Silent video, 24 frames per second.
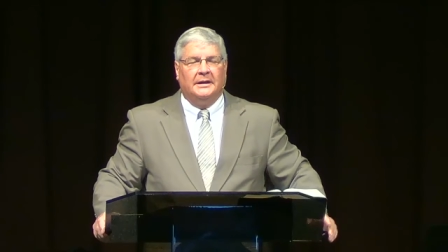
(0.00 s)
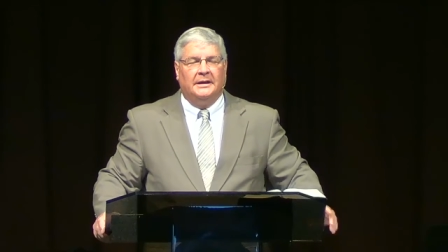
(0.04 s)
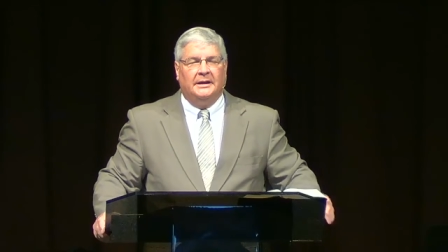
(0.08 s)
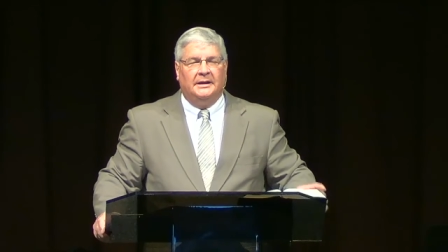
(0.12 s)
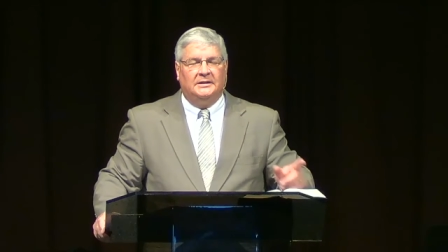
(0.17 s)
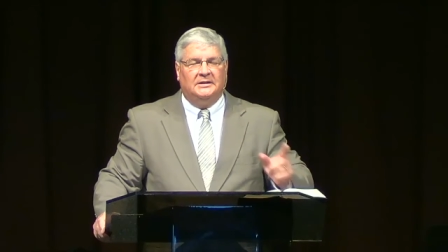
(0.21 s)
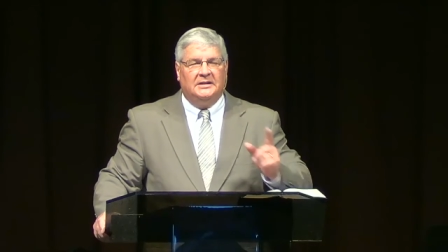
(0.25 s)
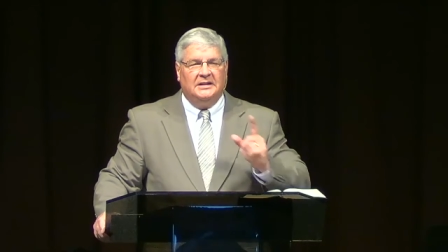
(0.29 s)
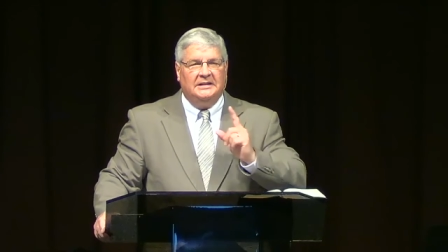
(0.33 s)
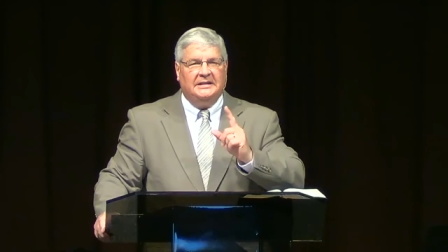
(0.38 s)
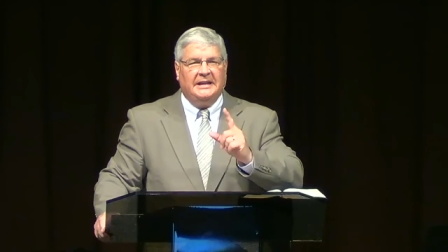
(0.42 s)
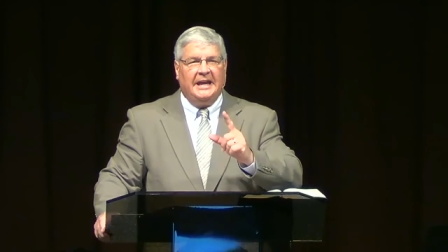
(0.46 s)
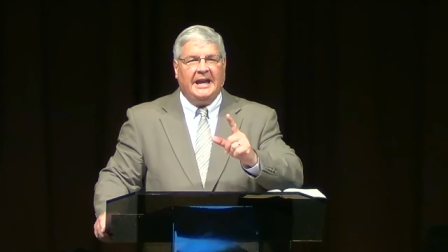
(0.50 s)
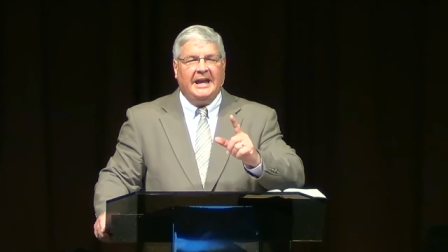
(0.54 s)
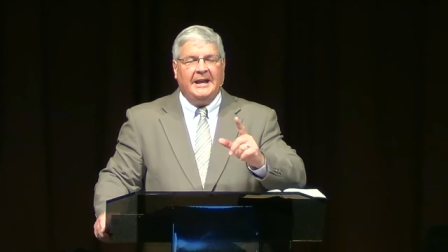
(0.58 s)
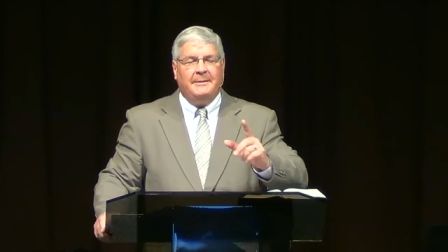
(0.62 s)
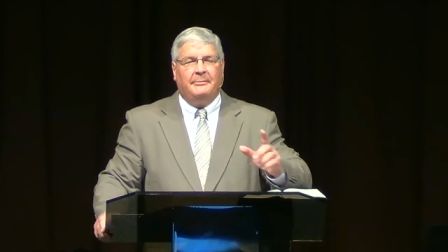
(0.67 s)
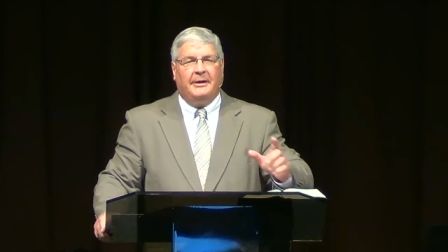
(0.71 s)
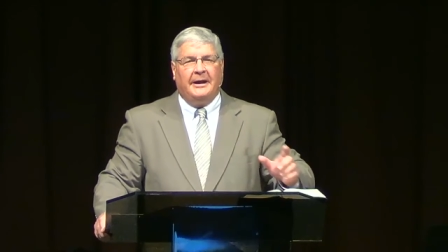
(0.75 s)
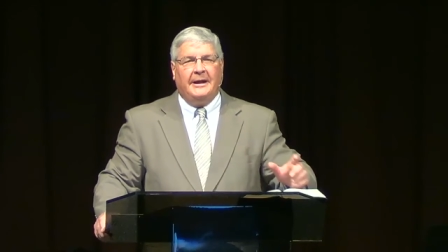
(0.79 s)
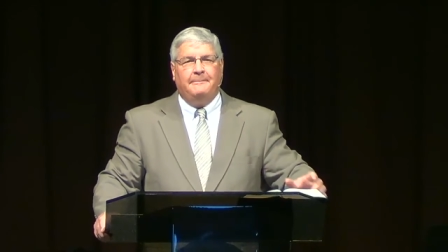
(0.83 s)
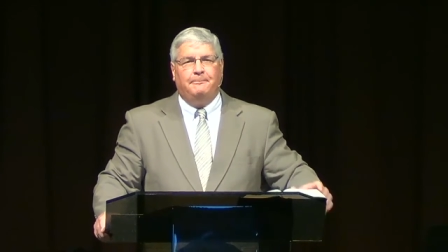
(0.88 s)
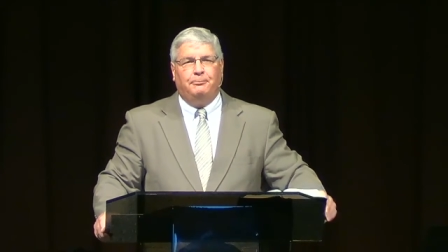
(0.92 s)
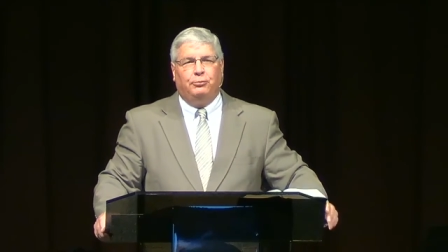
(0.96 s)
And today
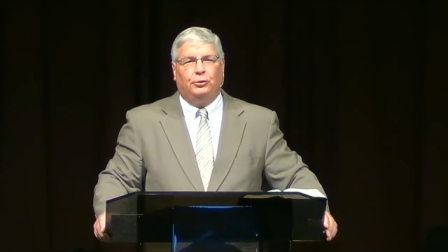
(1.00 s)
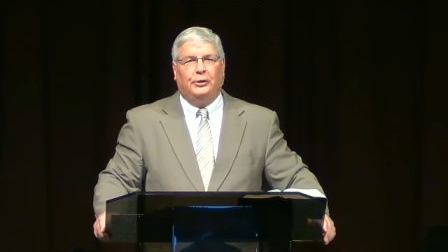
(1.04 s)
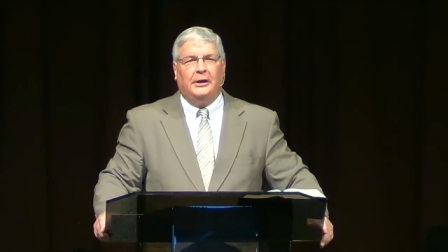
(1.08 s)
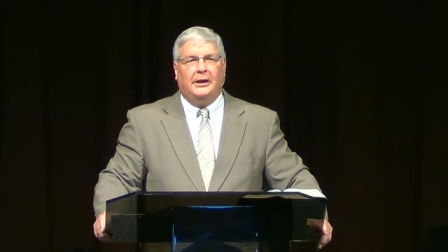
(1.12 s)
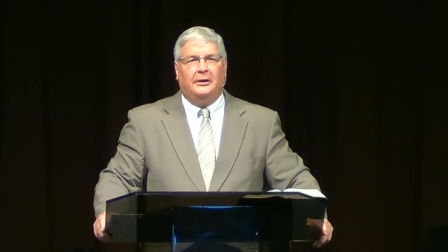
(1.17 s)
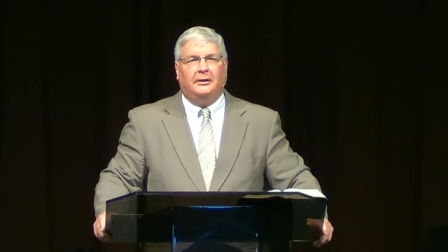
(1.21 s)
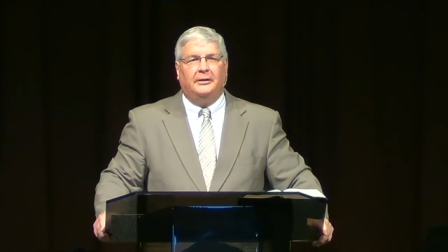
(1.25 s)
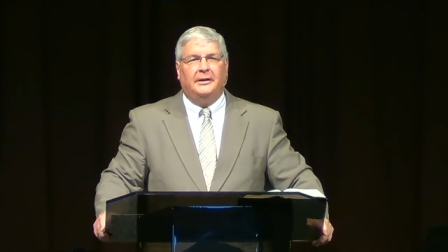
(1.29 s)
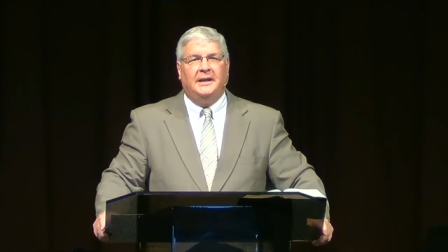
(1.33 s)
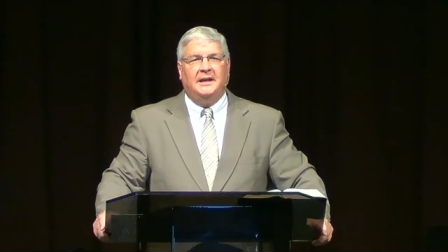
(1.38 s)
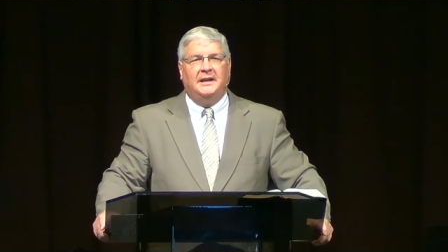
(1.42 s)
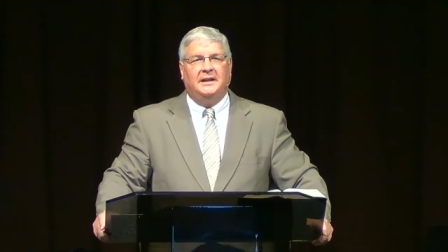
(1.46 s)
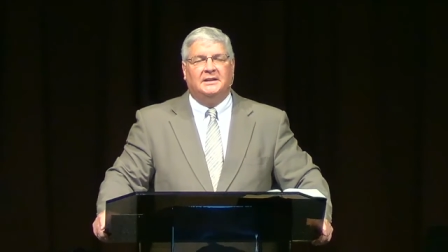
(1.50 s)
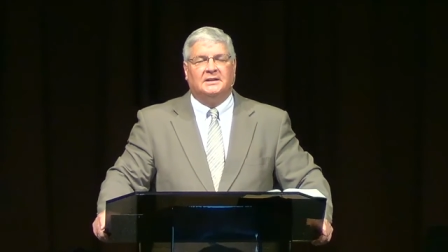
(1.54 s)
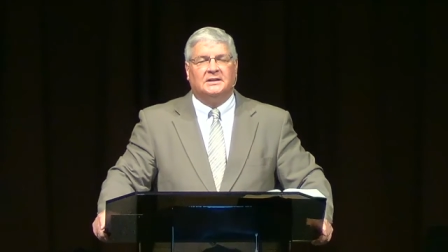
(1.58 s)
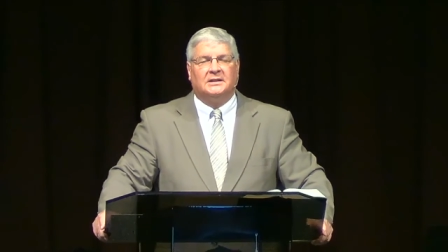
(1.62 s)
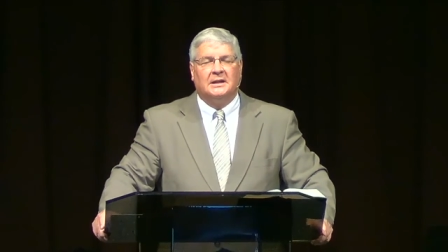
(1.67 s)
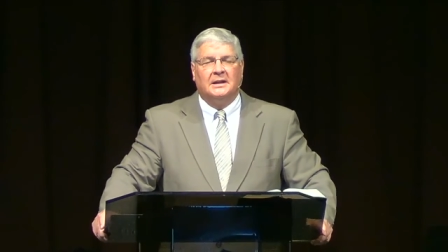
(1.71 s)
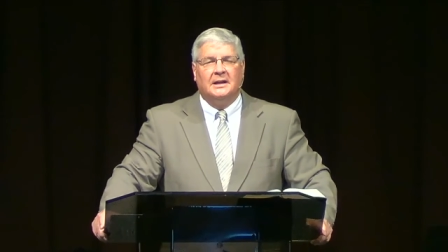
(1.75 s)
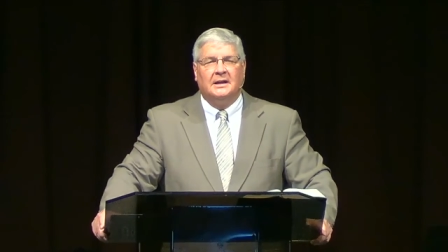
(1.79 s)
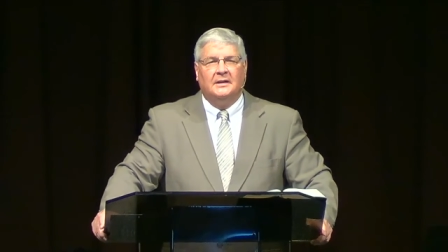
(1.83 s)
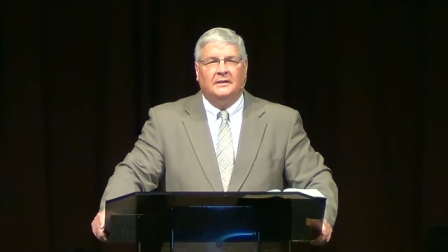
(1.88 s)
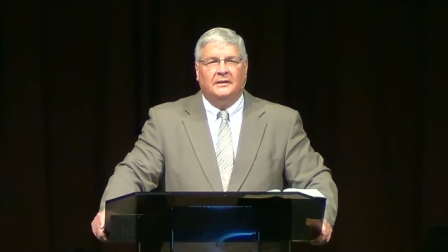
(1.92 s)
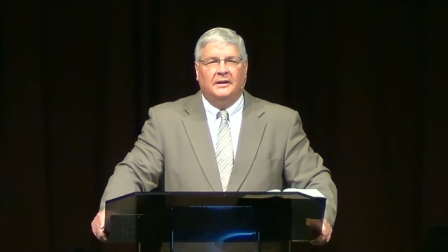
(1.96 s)
my prayer is
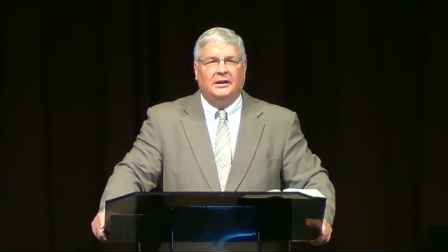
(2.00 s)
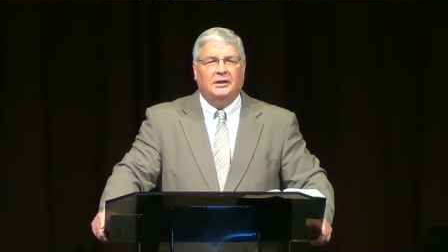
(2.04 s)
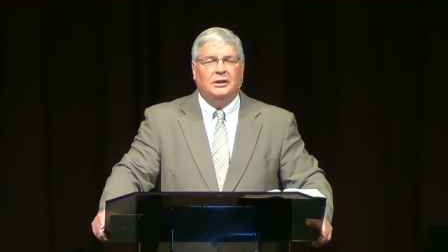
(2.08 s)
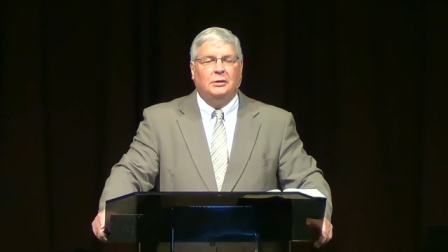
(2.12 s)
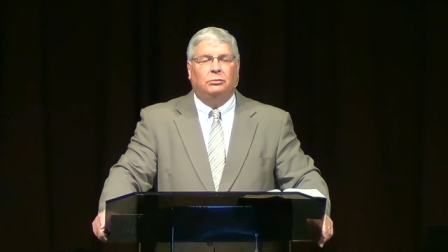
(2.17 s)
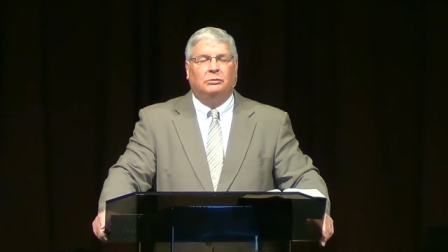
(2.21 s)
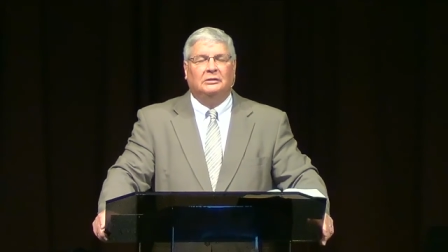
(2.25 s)
that you